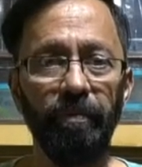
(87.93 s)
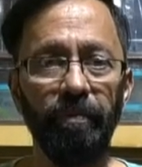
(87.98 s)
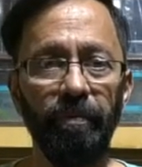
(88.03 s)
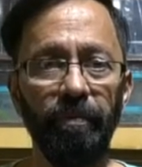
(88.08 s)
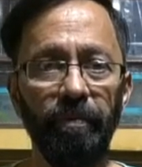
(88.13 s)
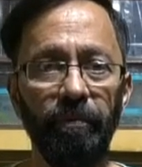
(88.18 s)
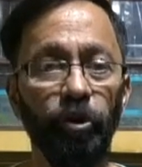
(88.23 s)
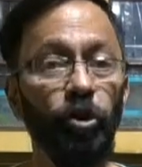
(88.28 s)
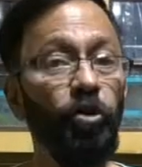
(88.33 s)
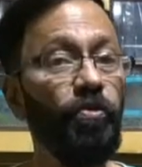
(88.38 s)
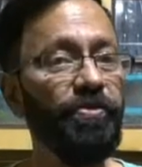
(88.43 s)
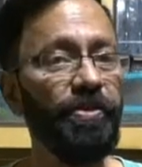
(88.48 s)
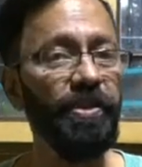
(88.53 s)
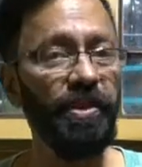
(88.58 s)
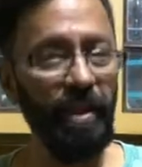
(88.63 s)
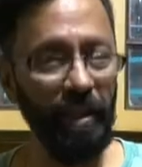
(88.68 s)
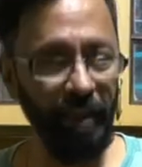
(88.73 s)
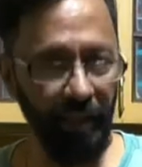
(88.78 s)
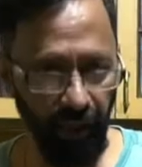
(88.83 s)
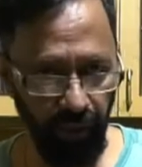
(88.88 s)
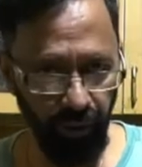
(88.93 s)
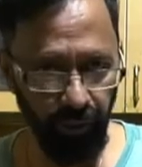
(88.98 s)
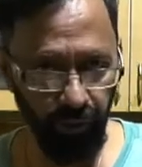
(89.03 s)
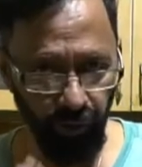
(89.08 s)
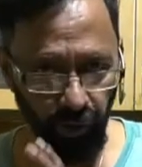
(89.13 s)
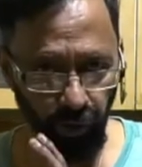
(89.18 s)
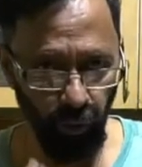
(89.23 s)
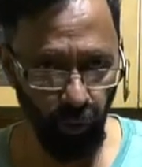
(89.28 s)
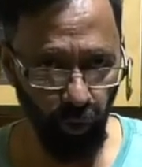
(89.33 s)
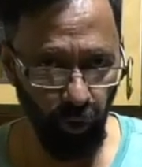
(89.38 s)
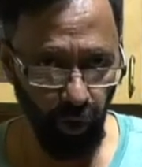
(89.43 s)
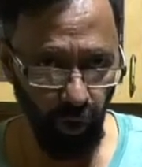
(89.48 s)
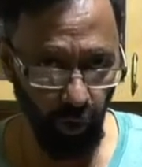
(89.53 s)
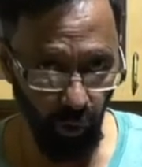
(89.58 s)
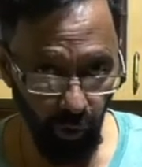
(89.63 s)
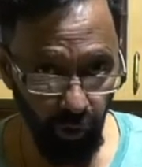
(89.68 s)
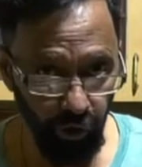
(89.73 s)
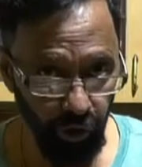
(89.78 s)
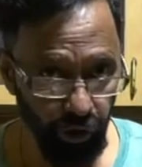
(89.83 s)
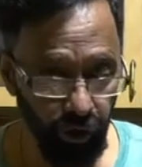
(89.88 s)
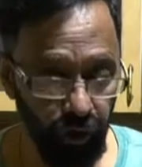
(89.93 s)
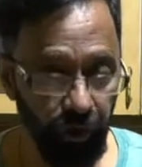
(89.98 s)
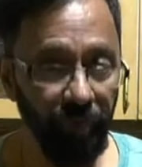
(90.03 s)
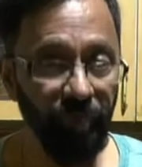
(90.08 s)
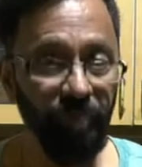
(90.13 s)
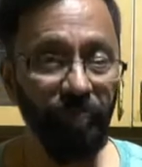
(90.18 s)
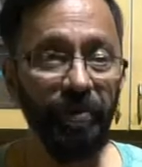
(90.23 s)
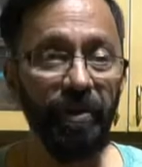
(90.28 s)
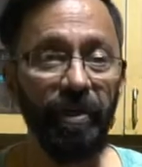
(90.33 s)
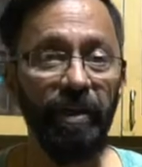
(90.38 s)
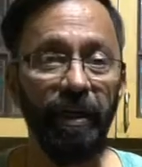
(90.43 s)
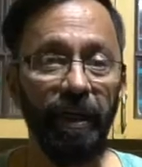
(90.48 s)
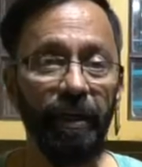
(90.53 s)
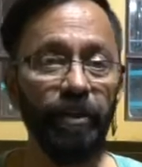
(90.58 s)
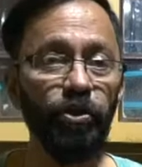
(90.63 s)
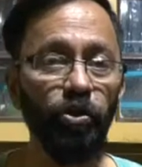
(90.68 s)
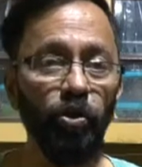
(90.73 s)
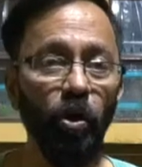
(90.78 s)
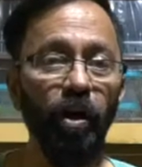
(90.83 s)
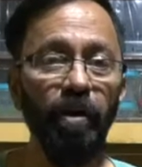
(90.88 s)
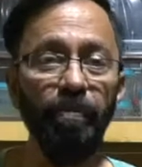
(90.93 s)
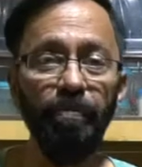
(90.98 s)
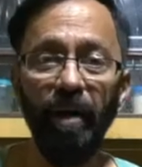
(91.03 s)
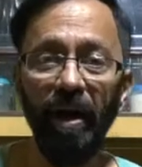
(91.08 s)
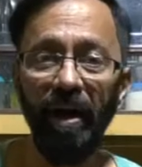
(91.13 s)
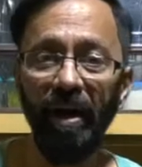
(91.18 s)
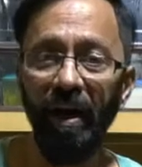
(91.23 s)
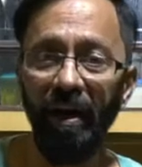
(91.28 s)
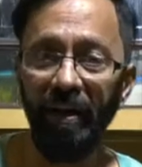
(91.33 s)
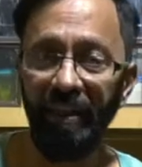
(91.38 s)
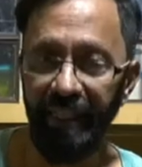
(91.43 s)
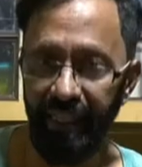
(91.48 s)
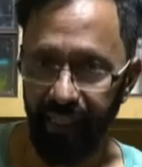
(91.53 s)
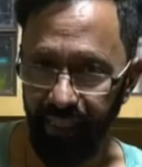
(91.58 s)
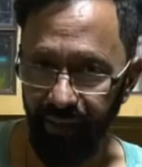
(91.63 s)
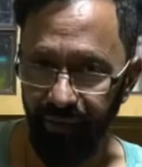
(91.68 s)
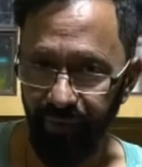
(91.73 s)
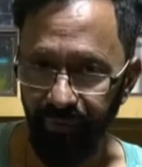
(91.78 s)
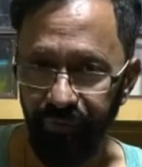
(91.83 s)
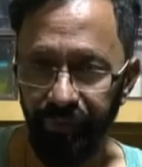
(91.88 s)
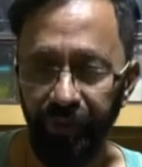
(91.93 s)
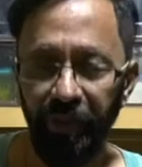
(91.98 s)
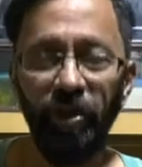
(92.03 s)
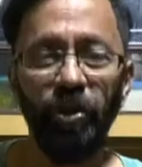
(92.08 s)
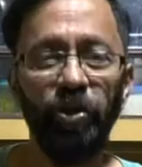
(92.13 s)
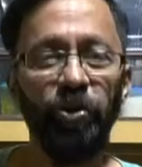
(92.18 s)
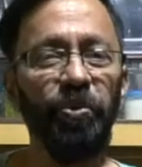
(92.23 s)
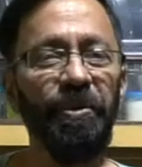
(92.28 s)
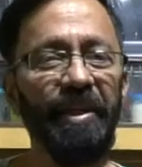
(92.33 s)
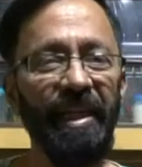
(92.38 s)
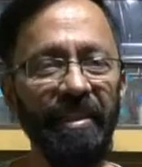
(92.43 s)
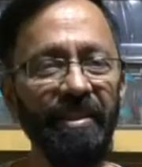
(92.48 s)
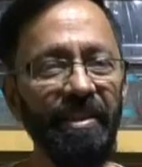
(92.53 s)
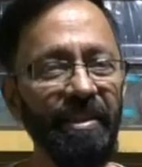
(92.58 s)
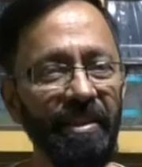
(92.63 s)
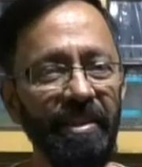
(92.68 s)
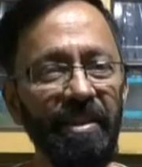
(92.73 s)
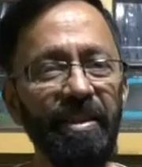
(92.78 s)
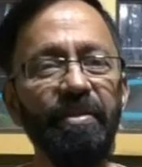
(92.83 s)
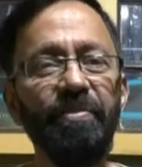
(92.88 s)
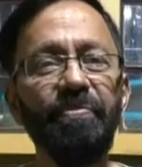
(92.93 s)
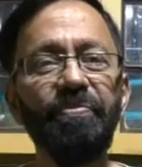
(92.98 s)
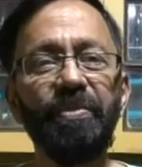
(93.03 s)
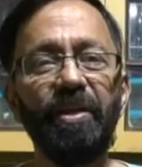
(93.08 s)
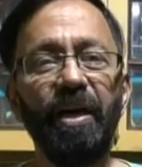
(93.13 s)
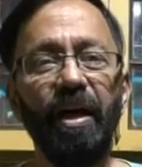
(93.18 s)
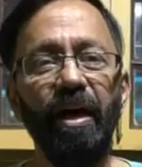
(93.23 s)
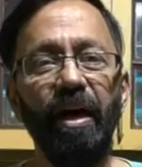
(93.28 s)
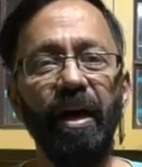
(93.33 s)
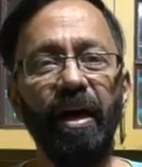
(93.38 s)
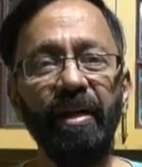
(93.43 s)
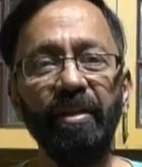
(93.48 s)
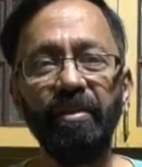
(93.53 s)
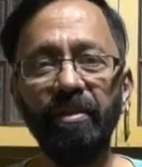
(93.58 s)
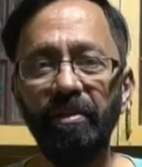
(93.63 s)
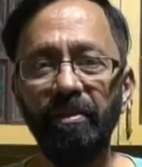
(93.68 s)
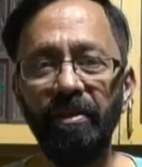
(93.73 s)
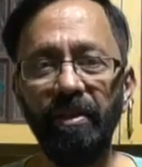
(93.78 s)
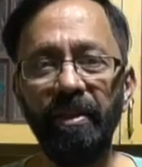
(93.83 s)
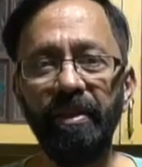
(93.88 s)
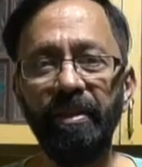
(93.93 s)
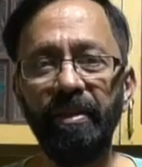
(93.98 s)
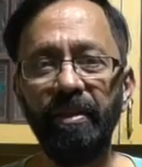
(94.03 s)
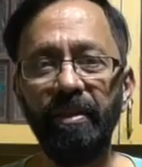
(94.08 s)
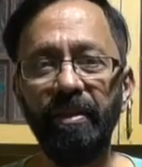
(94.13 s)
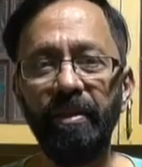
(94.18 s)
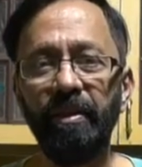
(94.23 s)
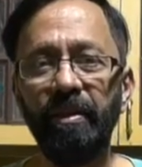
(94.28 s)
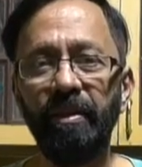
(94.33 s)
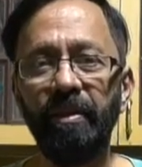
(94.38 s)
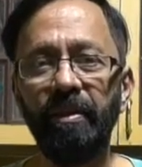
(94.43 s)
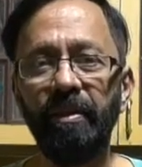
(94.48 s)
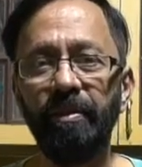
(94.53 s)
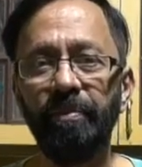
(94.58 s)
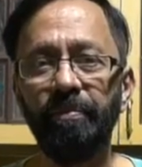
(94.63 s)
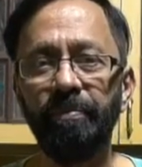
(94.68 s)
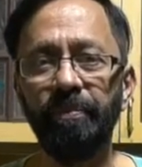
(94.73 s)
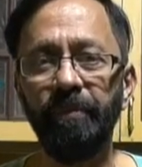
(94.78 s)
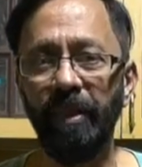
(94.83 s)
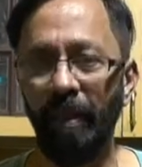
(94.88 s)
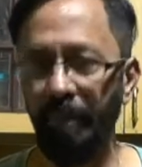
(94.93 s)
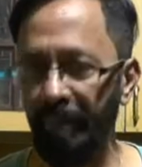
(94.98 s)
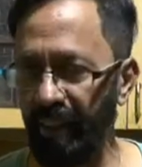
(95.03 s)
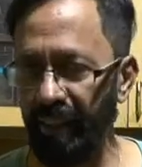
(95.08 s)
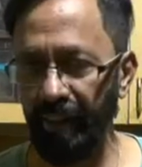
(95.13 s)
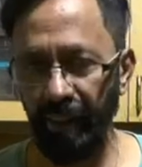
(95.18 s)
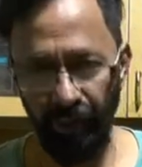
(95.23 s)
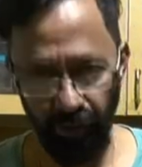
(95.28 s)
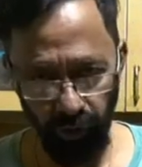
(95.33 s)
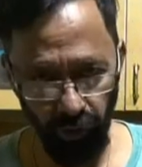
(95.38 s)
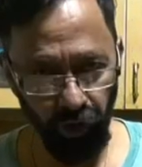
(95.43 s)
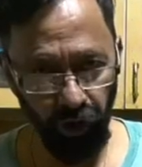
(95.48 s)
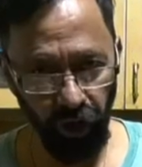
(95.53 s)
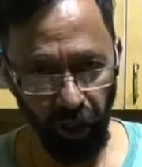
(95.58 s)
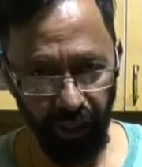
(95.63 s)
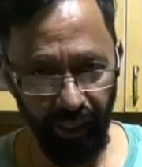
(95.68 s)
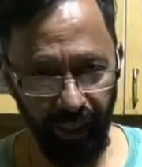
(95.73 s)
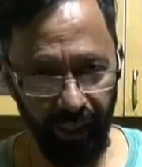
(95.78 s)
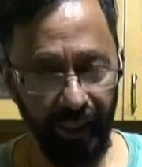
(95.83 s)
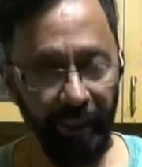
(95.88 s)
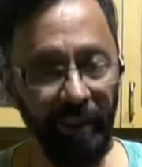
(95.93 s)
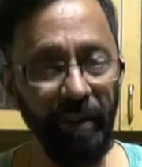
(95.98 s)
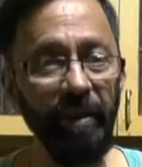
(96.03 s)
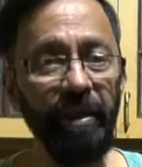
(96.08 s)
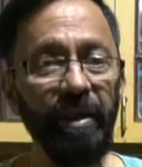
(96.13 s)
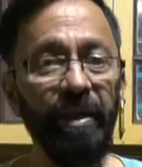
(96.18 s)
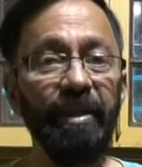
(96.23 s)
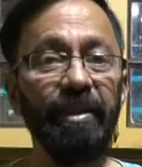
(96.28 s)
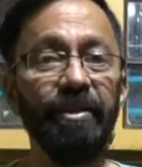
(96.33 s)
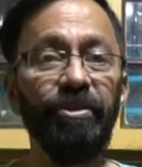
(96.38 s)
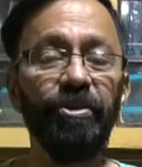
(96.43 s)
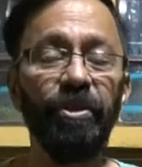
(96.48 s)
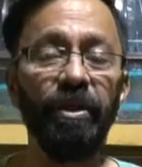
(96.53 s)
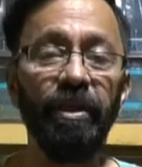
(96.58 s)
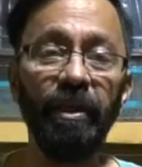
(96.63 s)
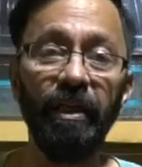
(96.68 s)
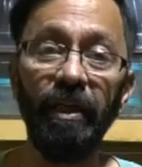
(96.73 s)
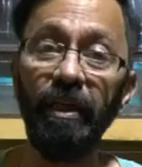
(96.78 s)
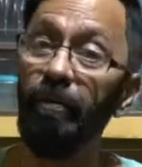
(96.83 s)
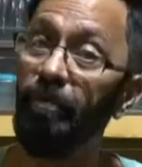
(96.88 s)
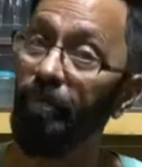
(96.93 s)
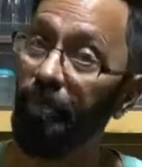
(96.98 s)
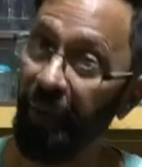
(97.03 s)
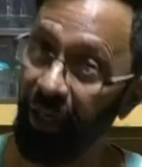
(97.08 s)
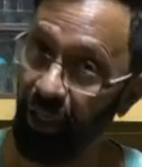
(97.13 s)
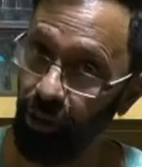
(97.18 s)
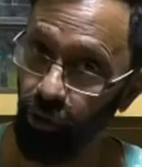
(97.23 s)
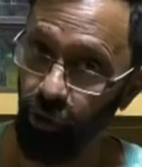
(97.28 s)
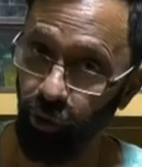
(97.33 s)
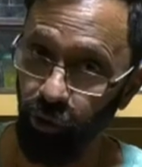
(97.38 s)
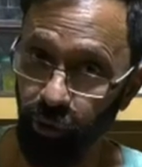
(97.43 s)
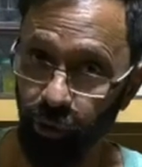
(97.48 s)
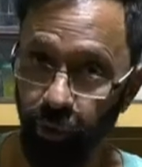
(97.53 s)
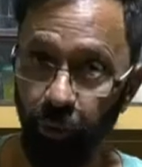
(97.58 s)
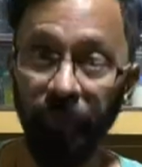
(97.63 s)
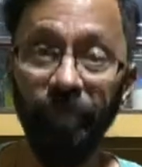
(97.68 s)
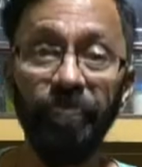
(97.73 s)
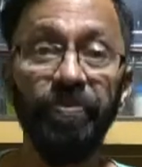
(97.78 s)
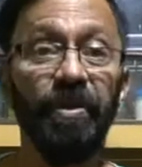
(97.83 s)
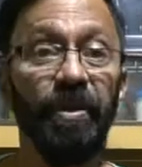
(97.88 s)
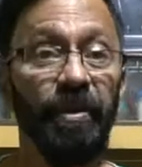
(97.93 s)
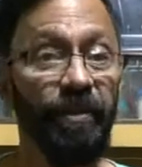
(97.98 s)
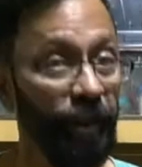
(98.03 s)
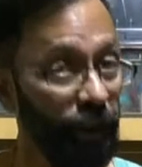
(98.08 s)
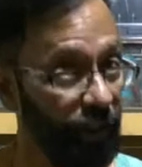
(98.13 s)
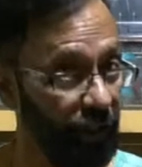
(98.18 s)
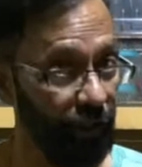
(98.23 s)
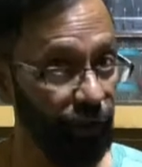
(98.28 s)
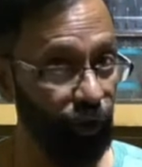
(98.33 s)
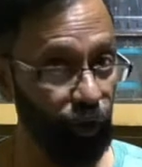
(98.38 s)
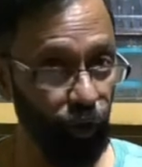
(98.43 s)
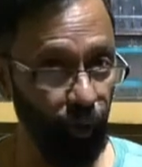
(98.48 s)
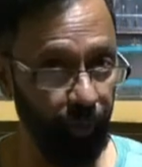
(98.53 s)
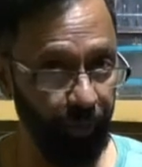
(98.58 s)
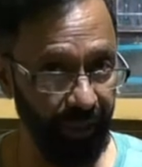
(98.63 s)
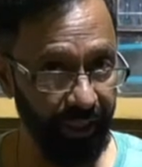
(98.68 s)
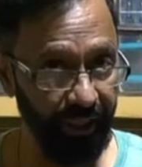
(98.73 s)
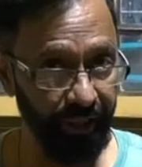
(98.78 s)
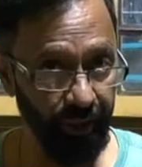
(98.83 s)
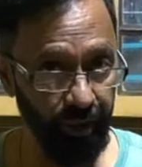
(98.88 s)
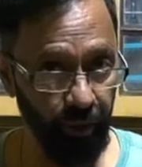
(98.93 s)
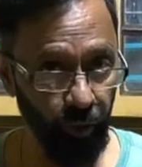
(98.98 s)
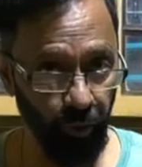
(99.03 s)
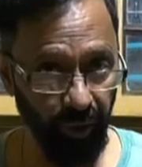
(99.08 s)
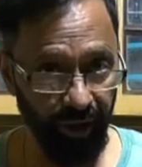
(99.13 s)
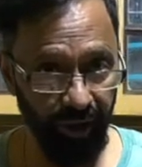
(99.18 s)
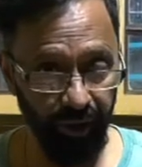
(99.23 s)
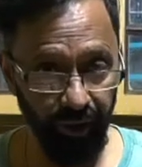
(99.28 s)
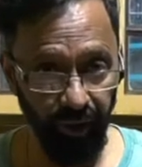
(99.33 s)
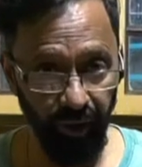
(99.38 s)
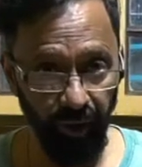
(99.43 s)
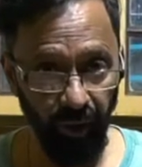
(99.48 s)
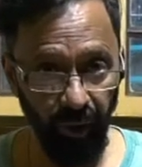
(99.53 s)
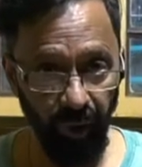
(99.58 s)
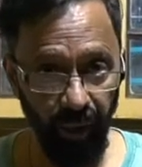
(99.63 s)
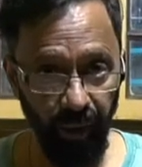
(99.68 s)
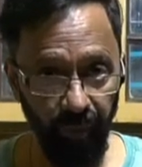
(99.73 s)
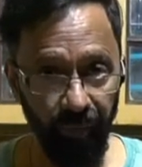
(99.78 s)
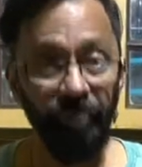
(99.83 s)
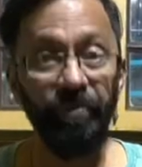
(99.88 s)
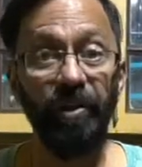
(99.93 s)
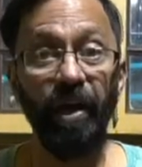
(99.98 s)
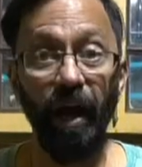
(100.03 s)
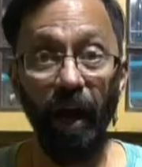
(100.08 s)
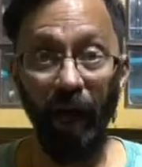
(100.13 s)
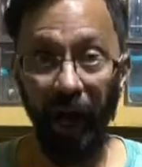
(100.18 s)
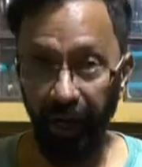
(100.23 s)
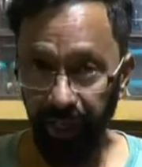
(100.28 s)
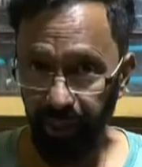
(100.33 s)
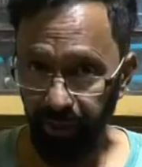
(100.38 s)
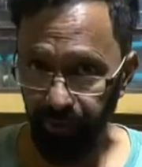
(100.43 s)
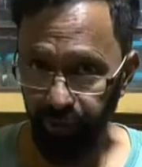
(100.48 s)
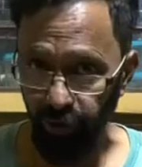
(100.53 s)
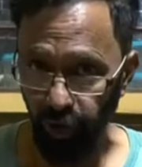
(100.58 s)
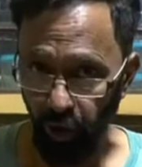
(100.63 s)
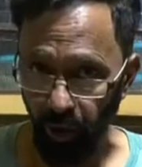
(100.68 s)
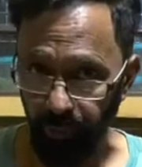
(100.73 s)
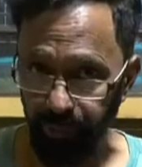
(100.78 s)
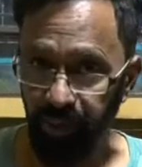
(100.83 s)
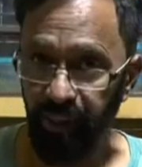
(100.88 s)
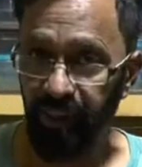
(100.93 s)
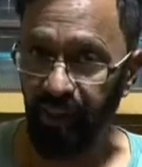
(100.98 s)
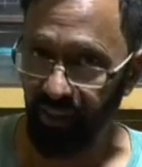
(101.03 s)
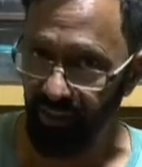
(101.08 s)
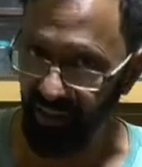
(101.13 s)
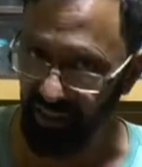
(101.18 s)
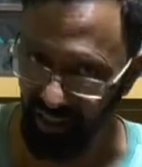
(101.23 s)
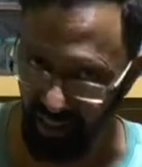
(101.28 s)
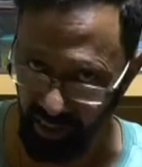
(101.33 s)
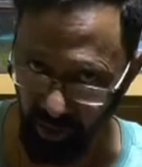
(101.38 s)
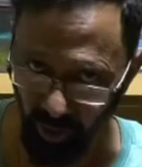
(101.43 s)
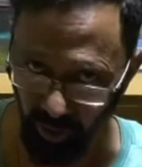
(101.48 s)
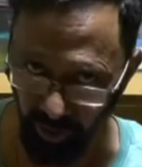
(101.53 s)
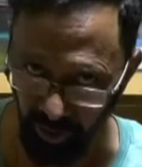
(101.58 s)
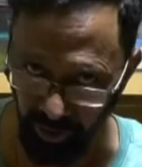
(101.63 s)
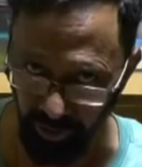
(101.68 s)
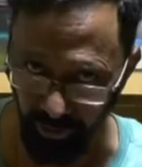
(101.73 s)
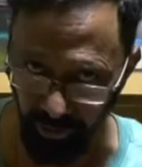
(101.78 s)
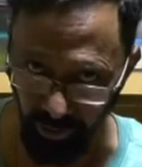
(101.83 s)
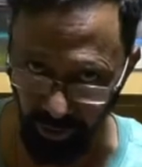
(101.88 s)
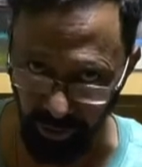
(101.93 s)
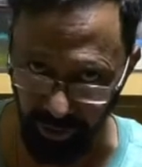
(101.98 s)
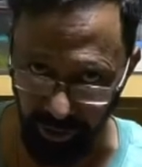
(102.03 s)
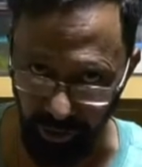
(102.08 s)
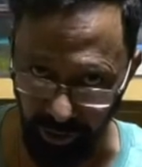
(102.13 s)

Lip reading: You've seen how the root looks. It's called Magali. You get it either in Tamil Nadu, Chennai, and in Bengaluru. These are the two places where I have shopped successfully for it.